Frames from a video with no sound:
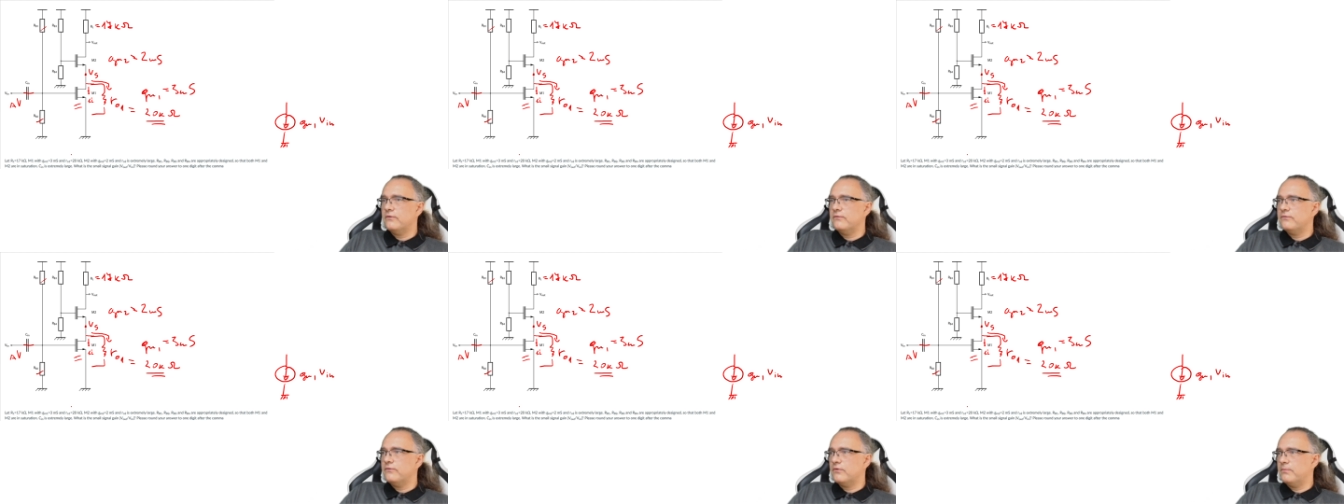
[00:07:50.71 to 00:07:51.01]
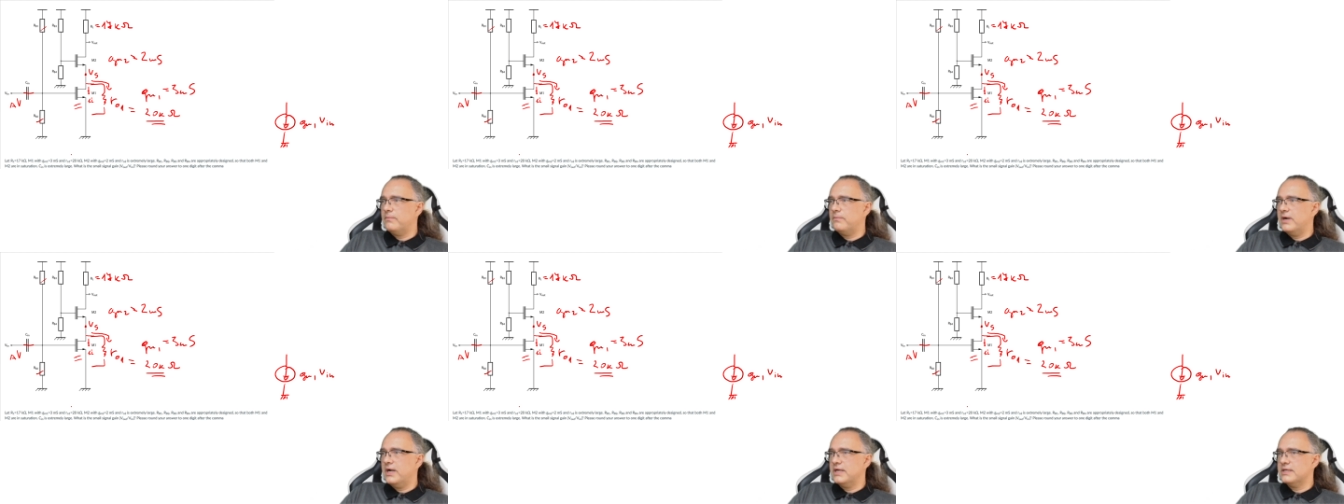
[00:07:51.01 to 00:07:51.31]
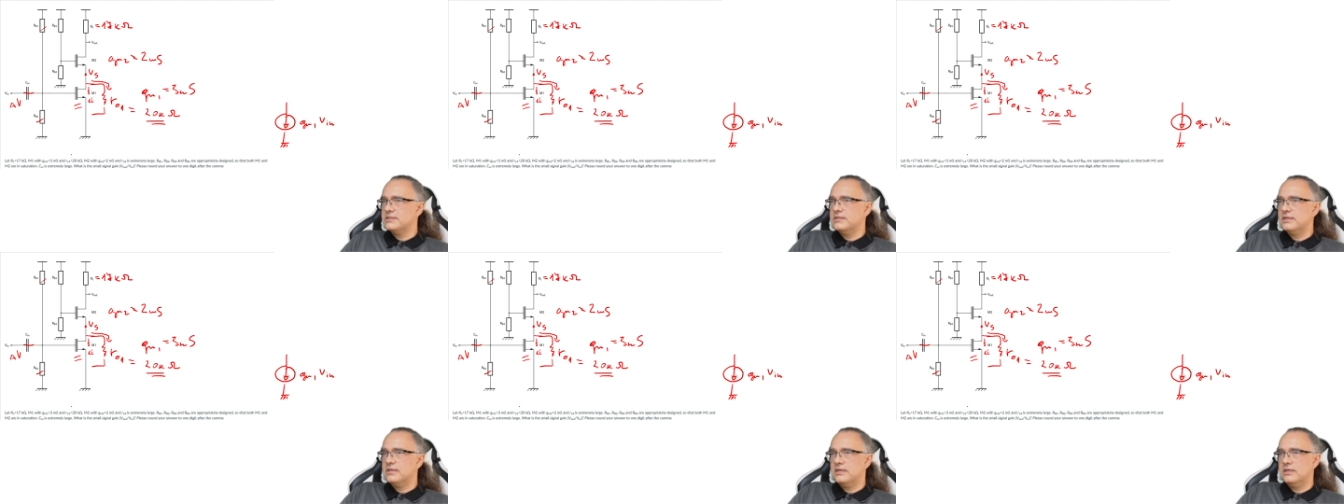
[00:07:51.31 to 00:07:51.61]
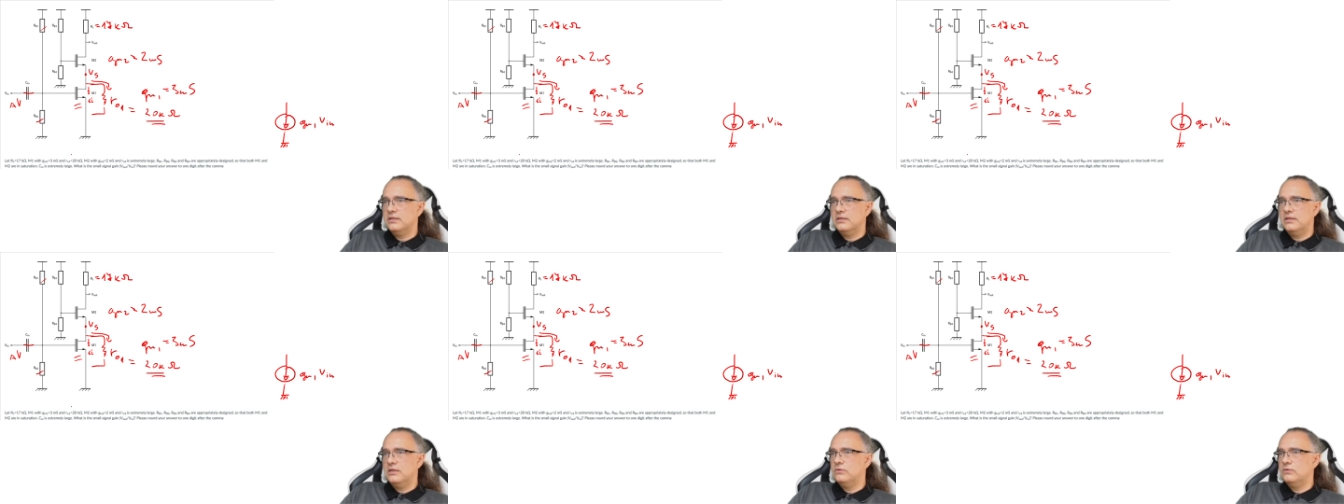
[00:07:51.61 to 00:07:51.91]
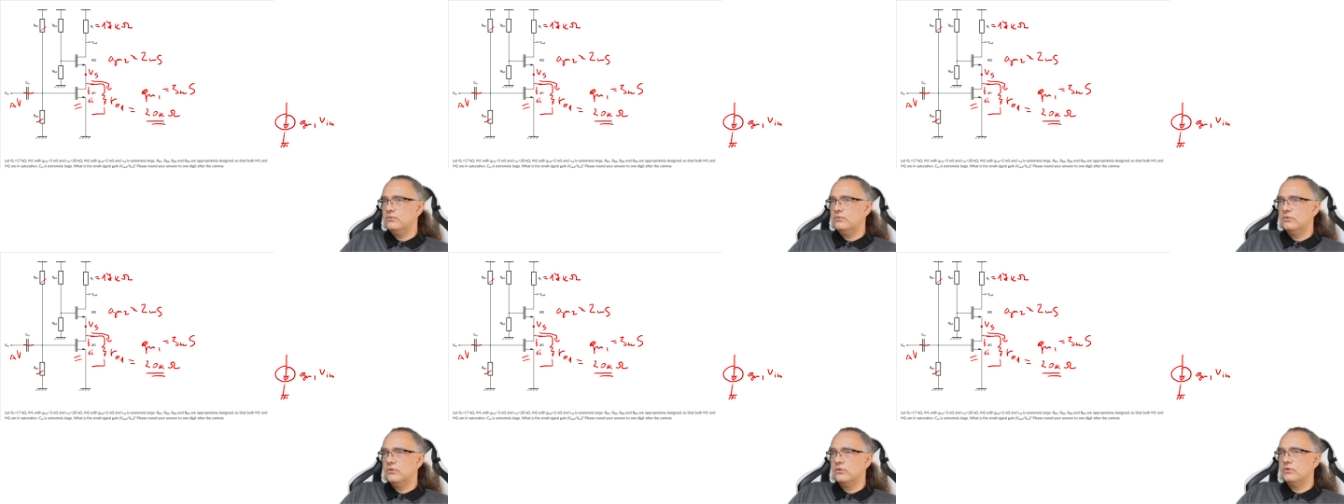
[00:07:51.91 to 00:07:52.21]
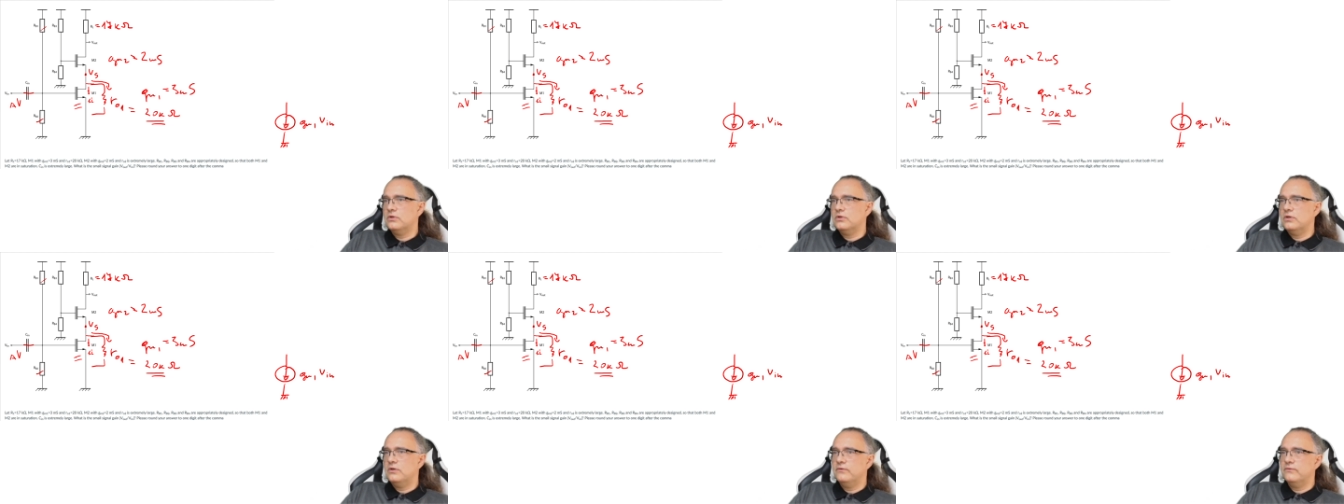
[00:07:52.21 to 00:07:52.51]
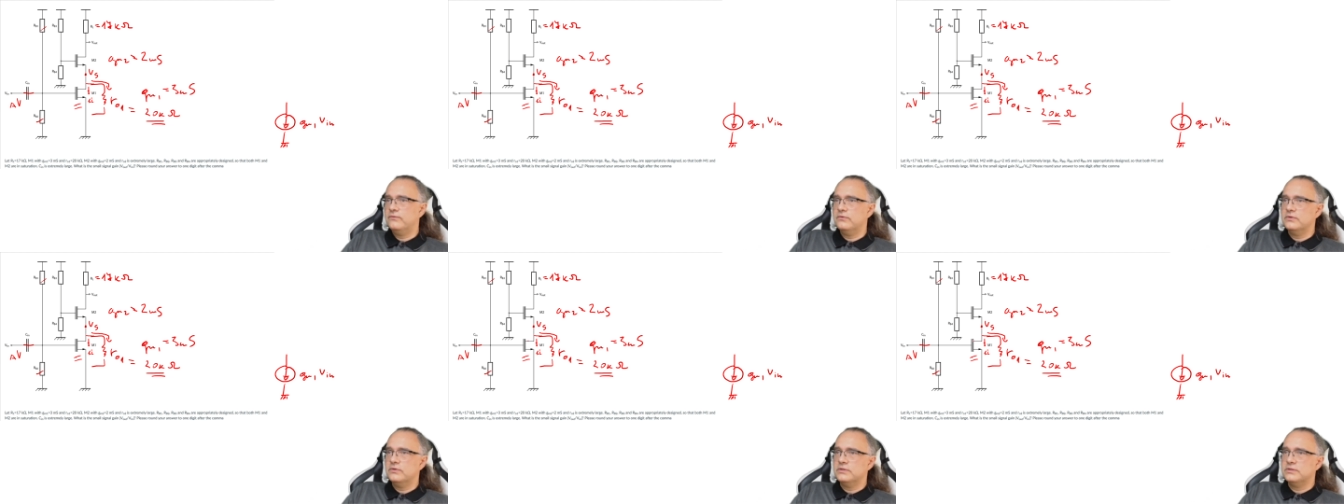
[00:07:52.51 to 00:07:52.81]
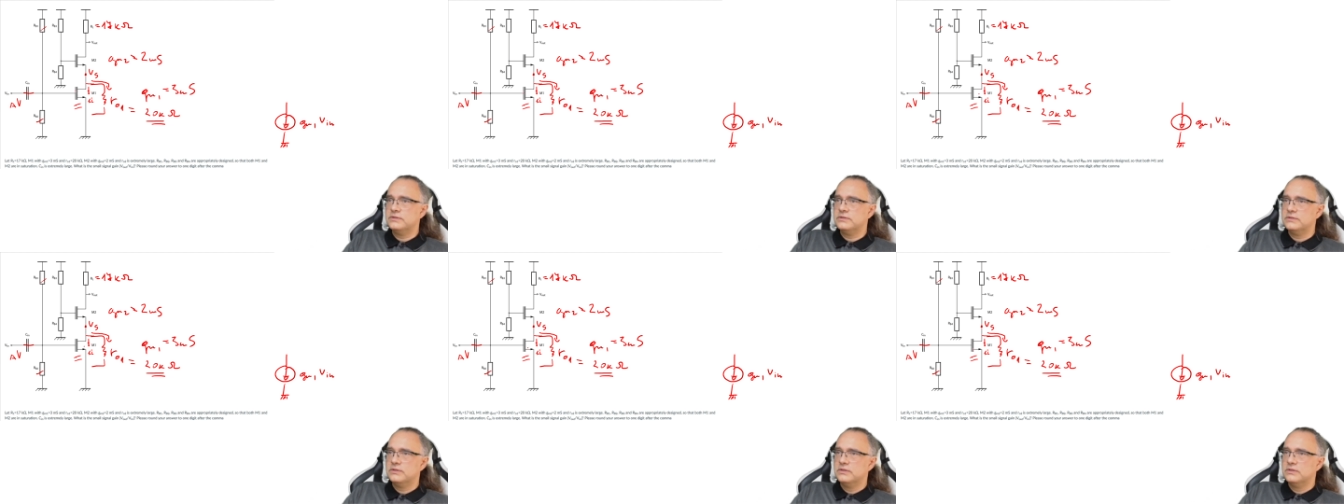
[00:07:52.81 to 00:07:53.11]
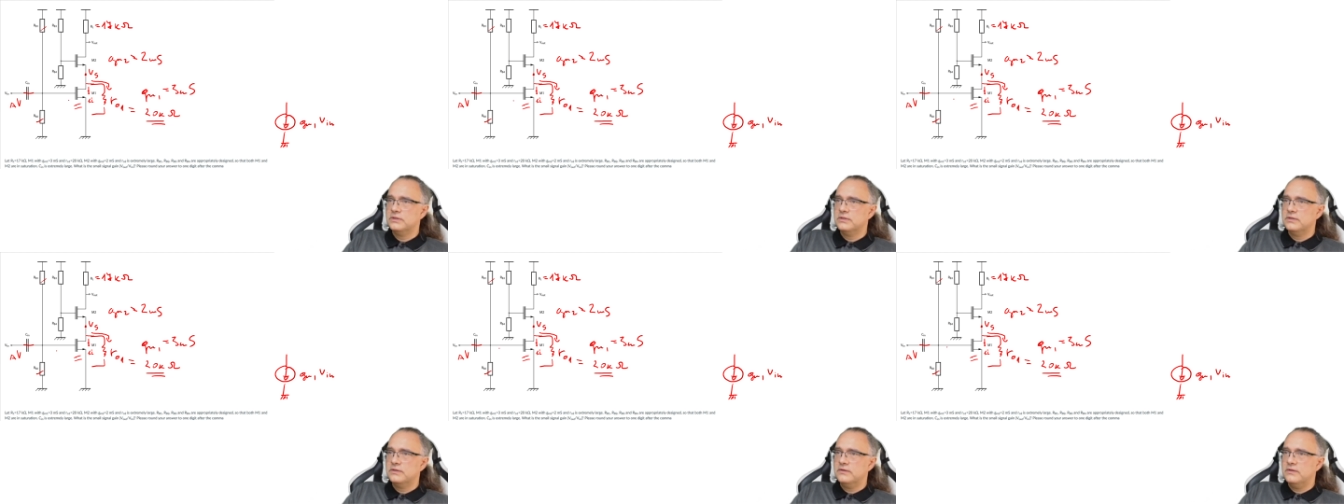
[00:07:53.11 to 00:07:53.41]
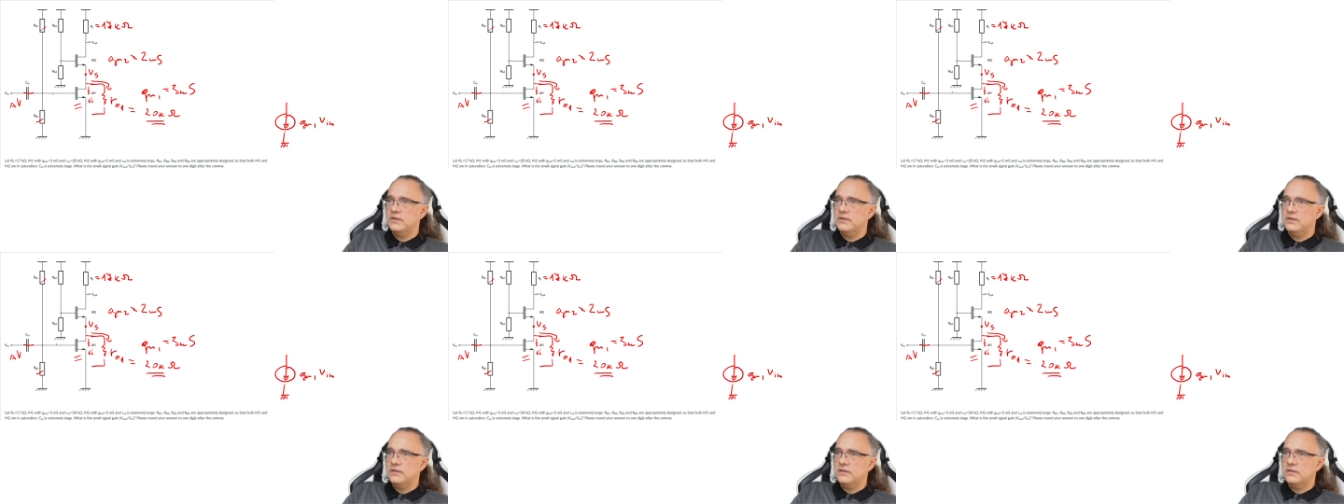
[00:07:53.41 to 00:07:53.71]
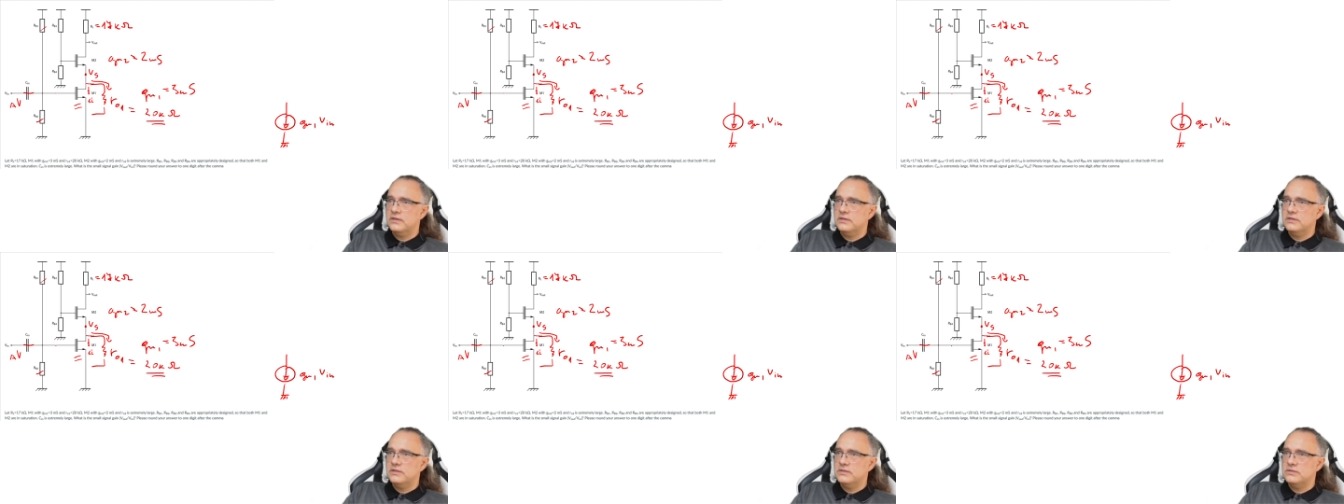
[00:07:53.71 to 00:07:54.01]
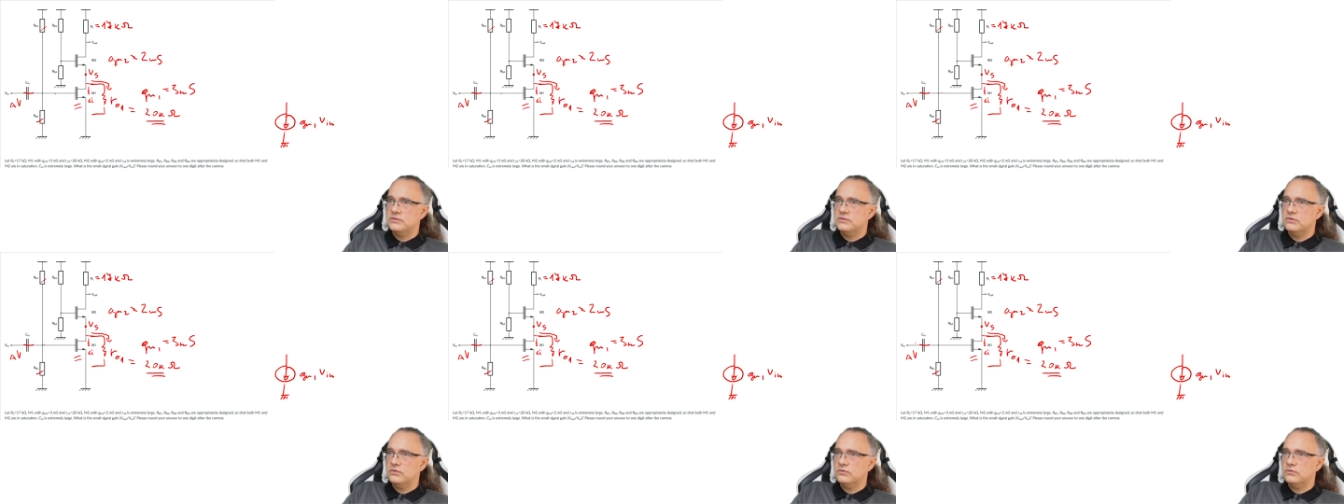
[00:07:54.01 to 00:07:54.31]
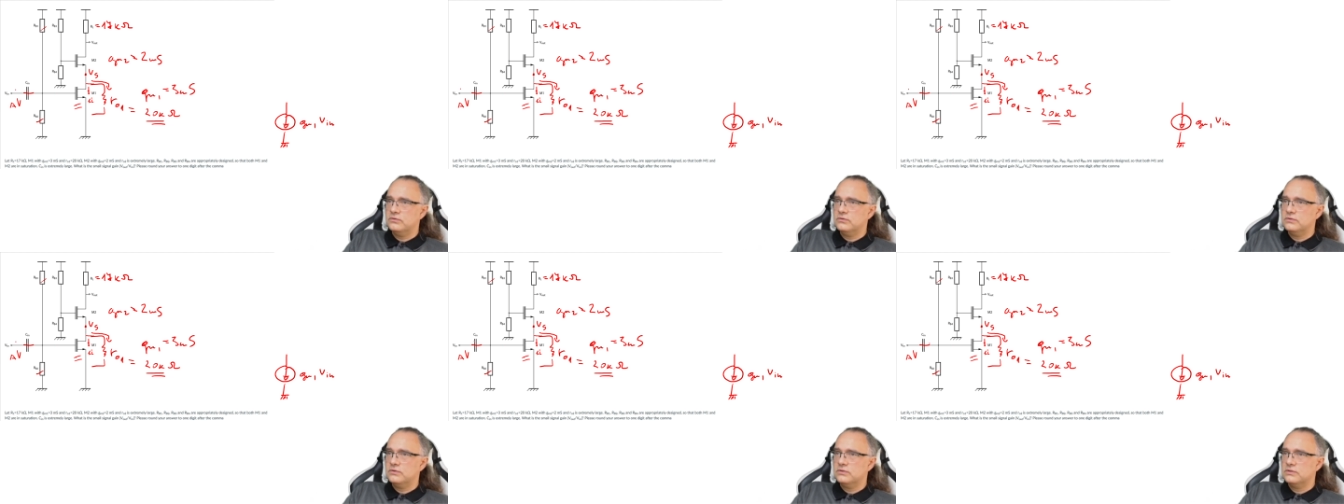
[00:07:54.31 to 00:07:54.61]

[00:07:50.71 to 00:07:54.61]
biasing and they do not influence then this node,